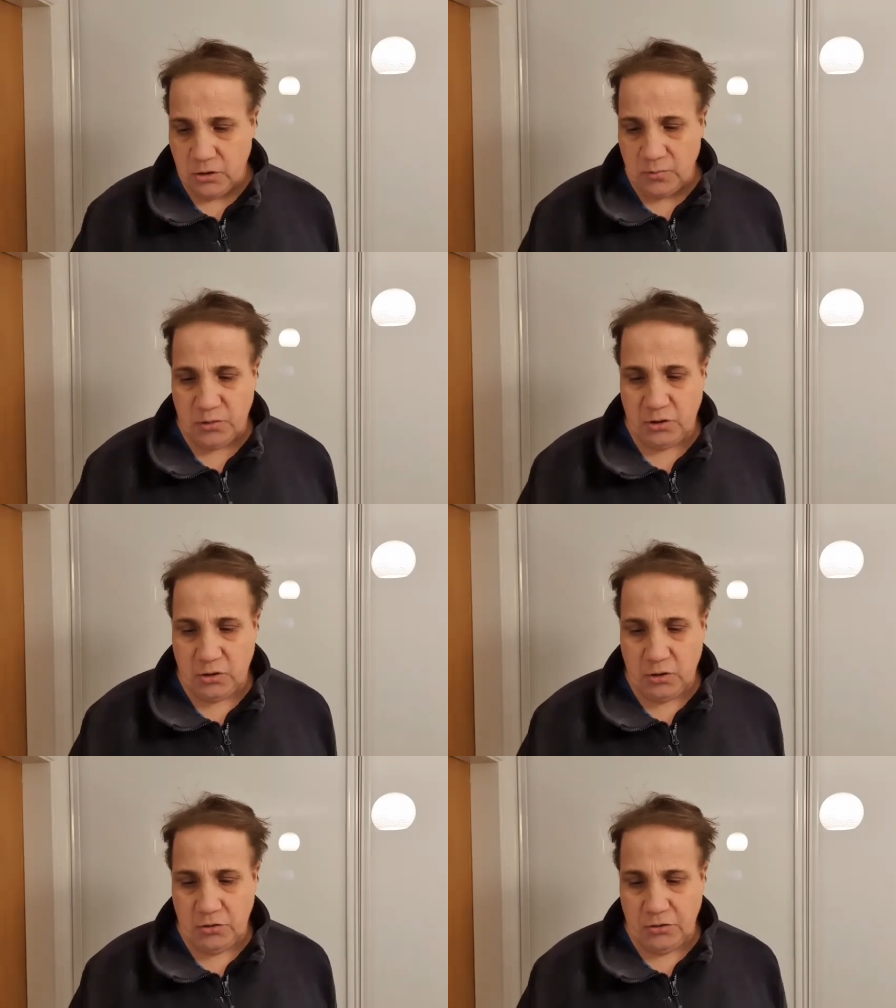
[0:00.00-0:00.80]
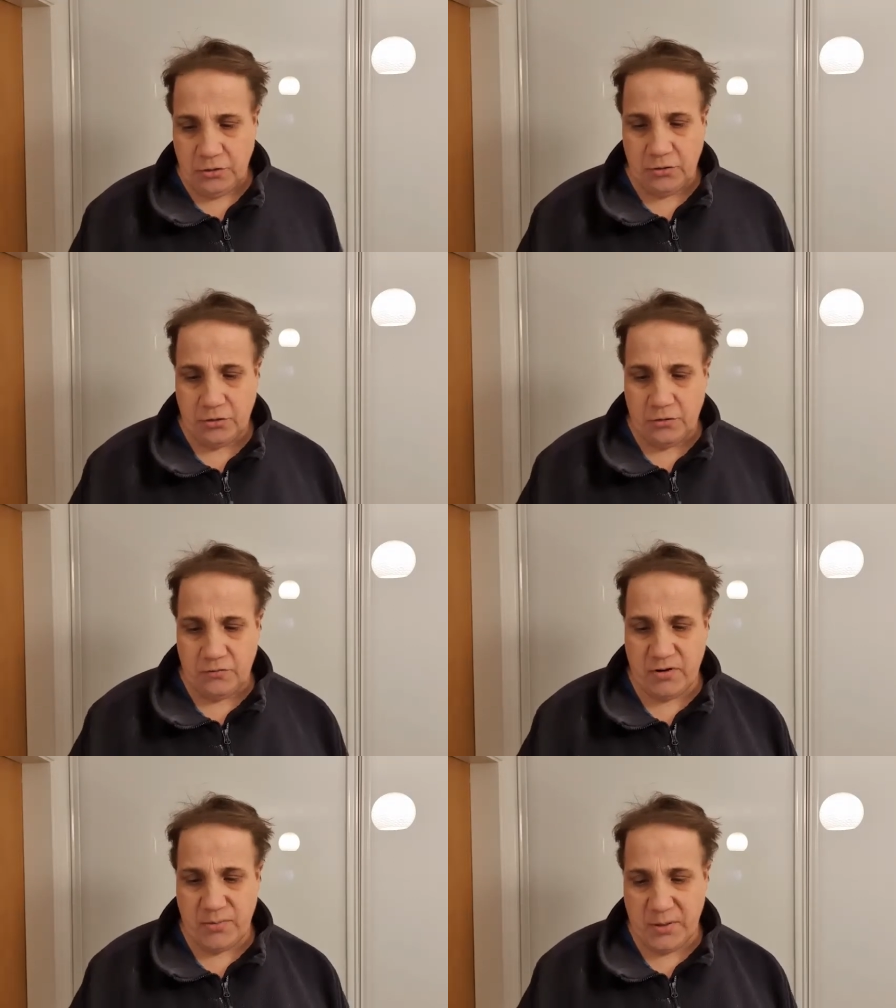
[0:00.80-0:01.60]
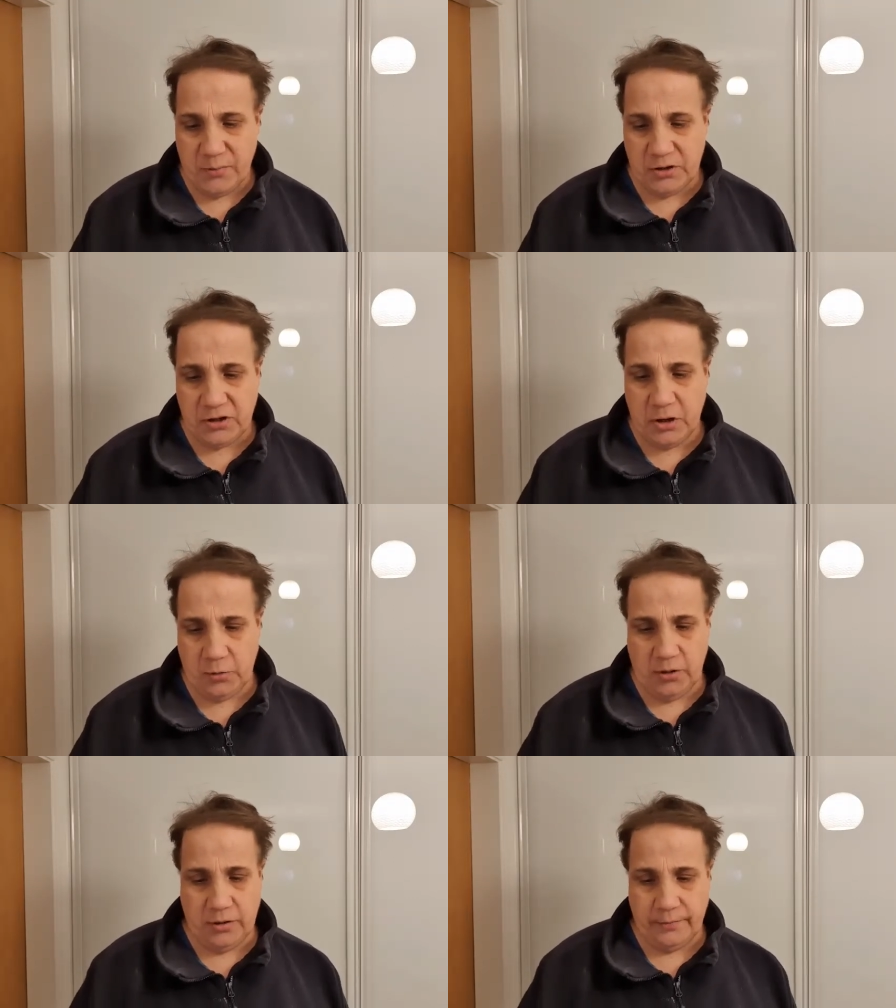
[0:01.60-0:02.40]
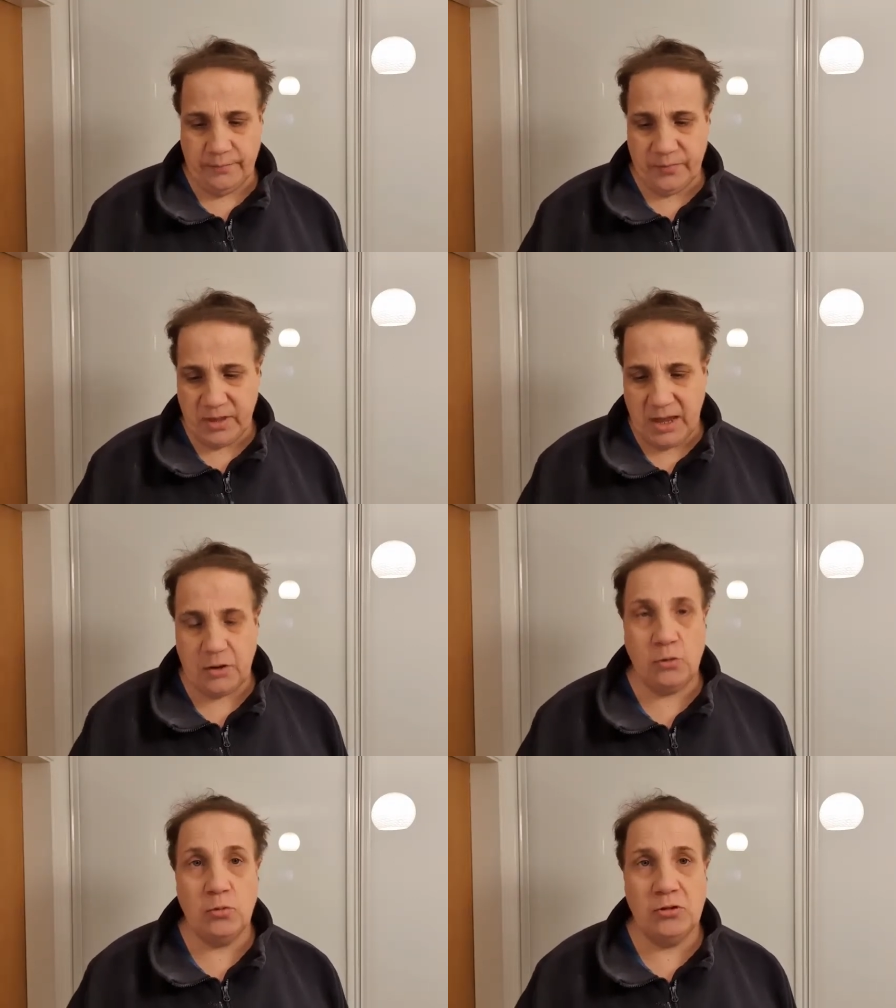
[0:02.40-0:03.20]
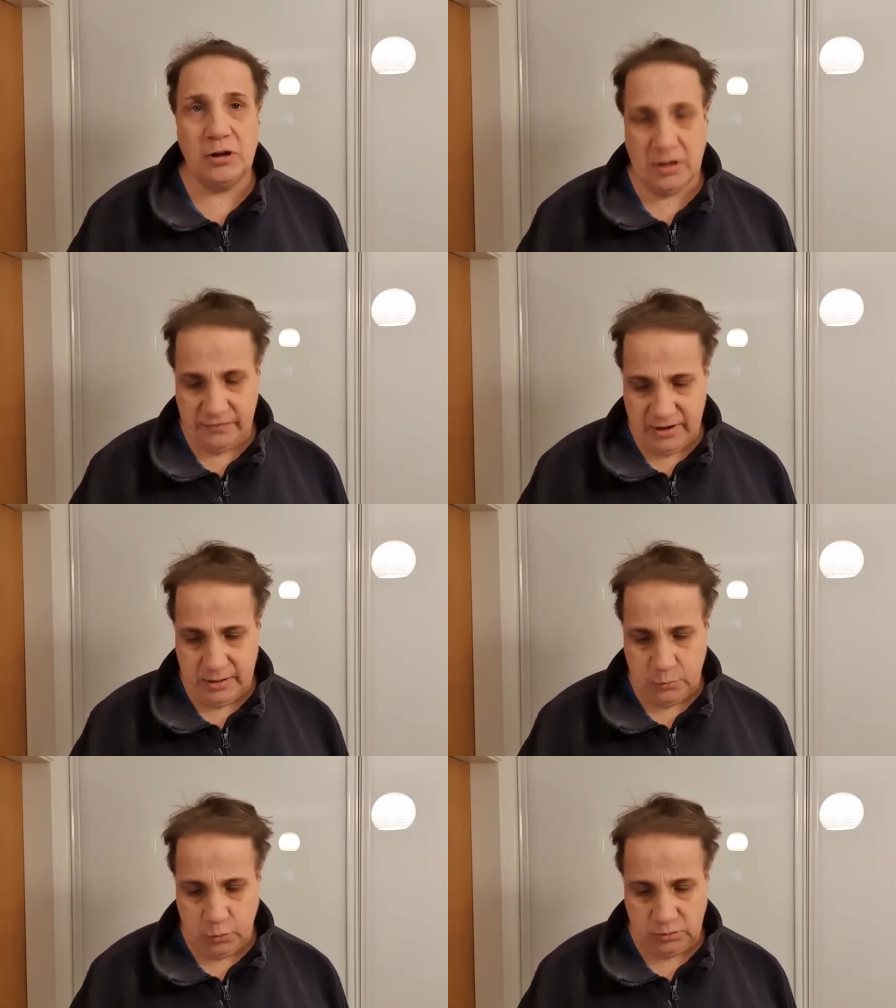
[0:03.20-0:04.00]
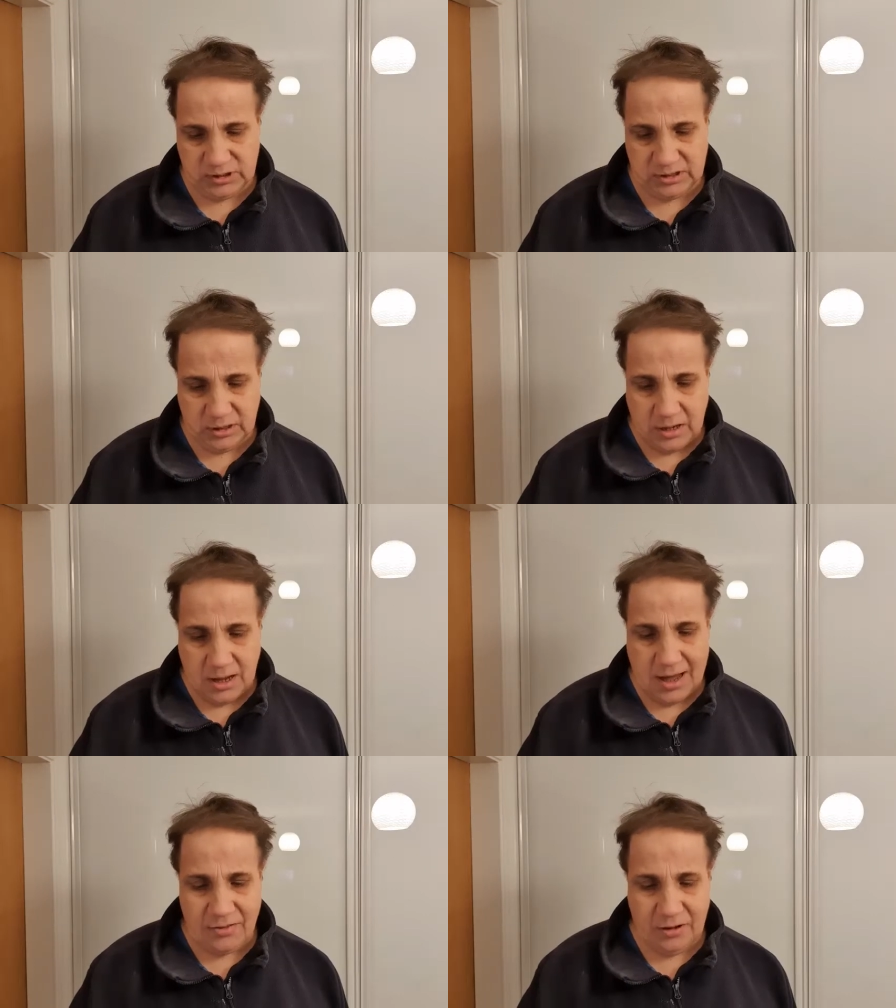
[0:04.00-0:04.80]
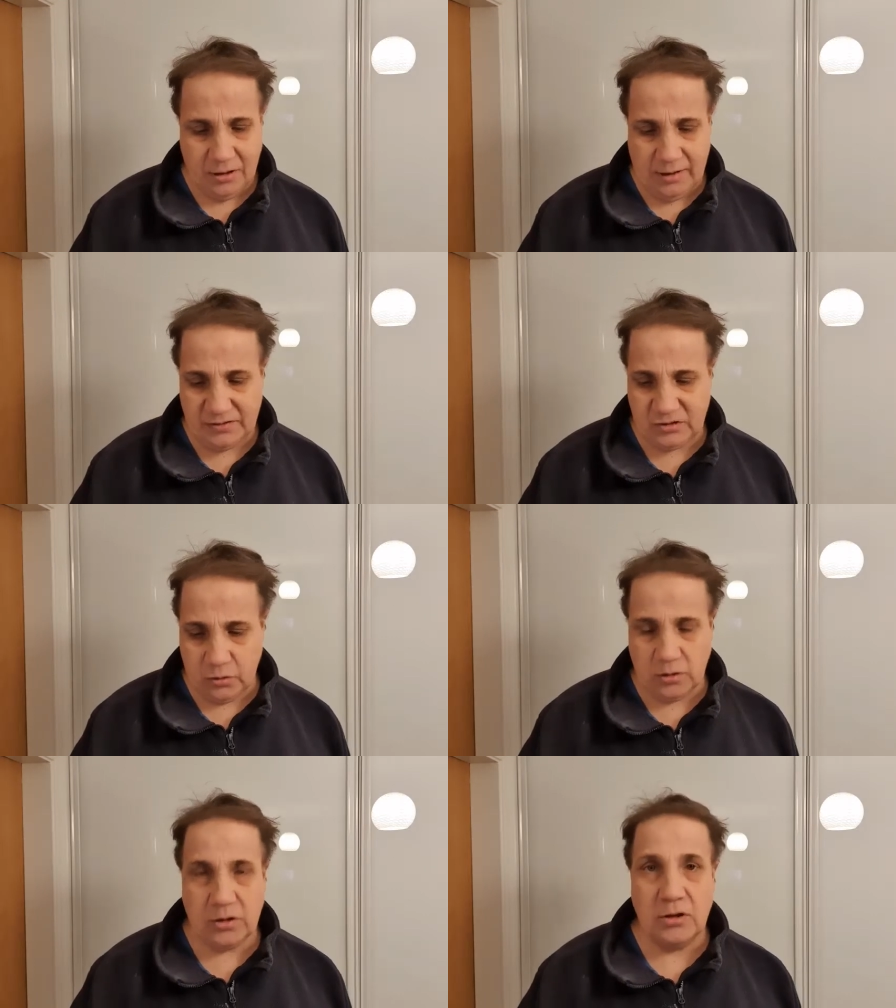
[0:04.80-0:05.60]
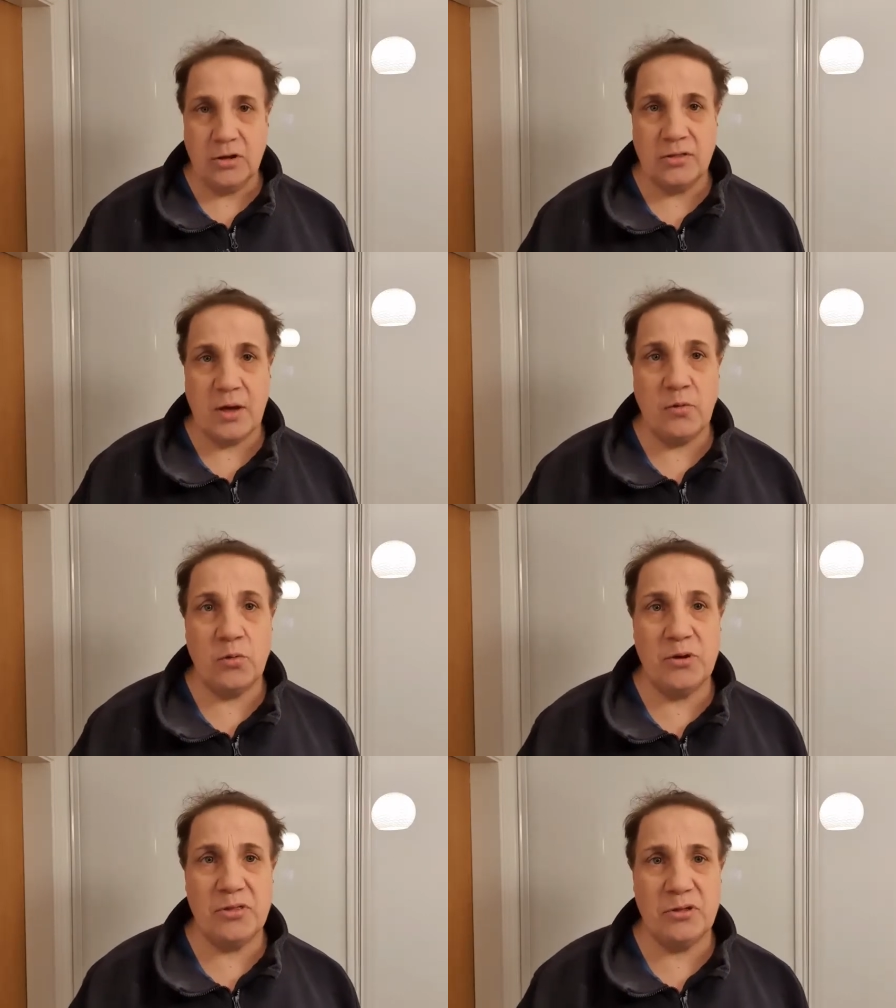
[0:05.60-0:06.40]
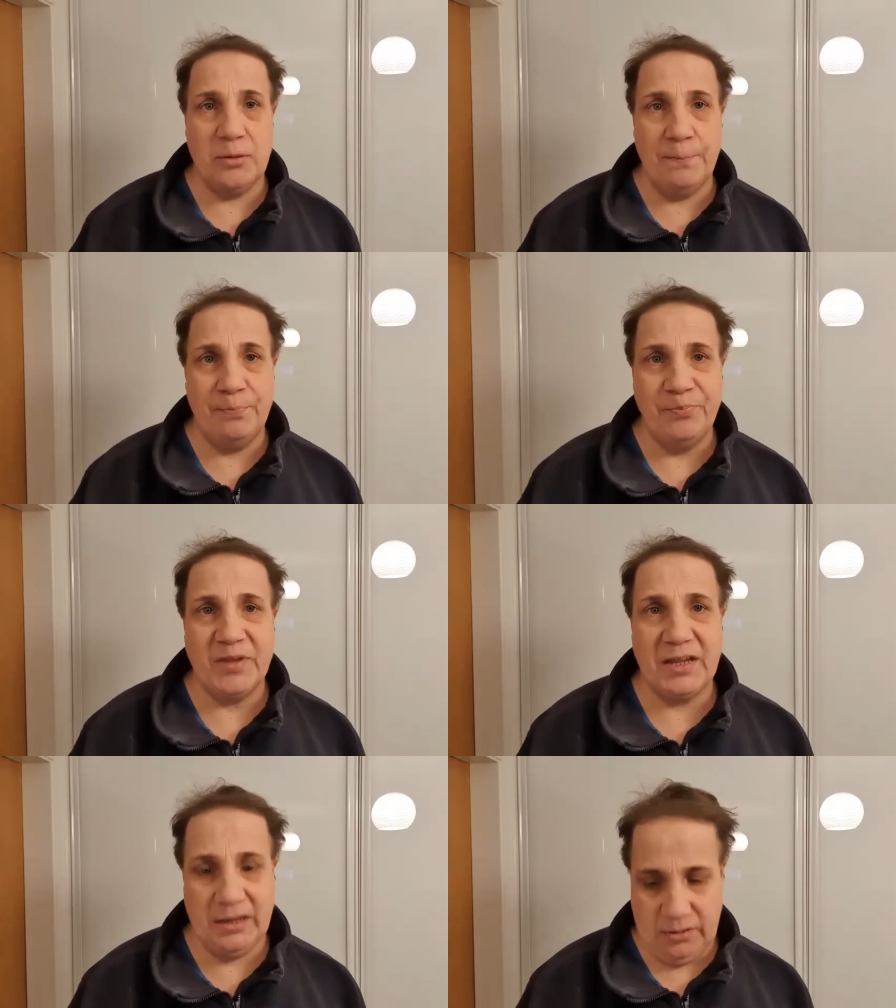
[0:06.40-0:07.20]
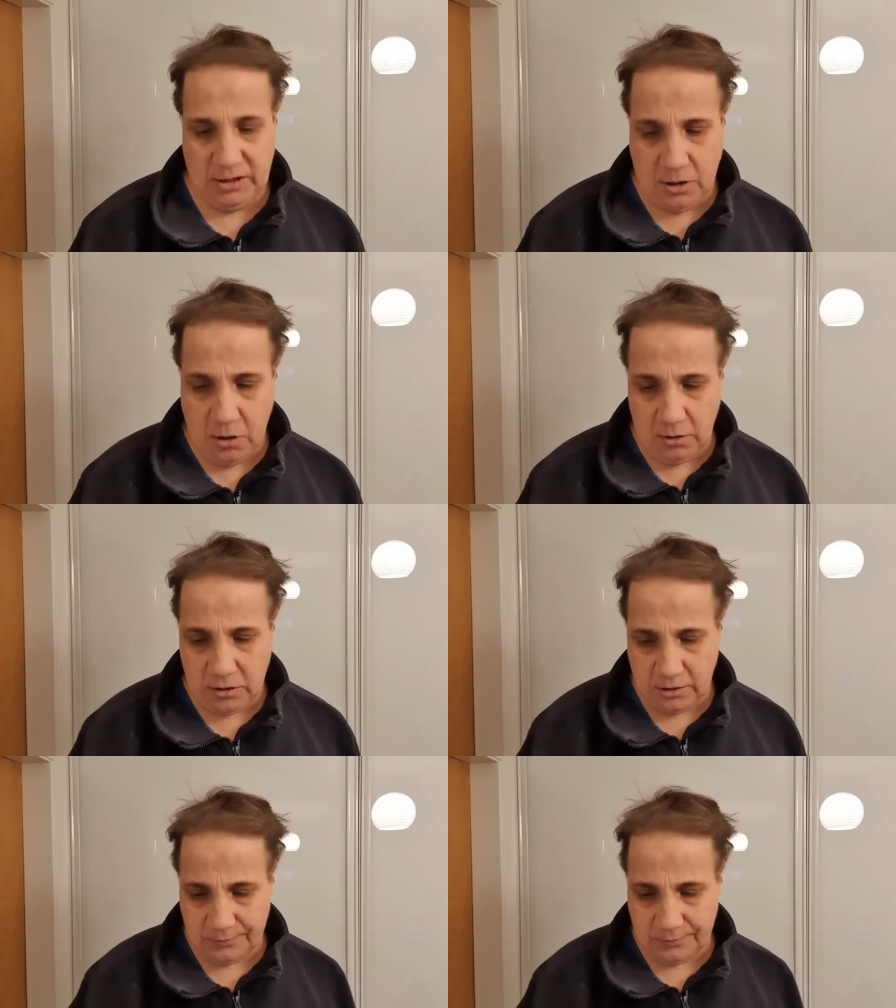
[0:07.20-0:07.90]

that God remembered Noah and all the live animals and the livestock that were with him in the ark.